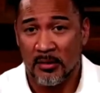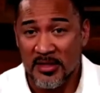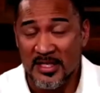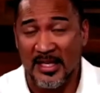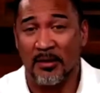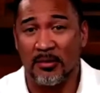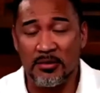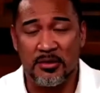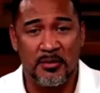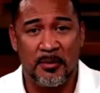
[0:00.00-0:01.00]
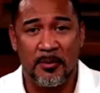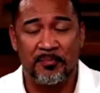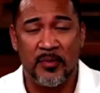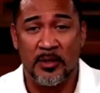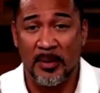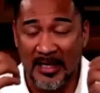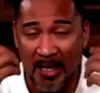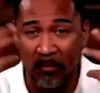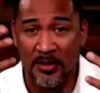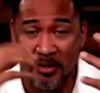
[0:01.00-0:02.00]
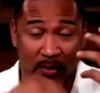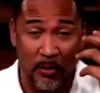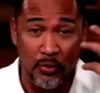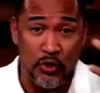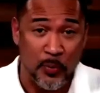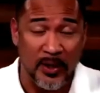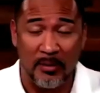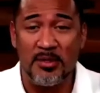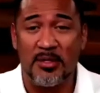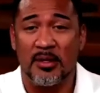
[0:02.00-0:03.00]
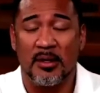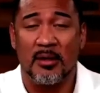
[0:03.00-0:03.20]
skills, to be enablers of our own dreams,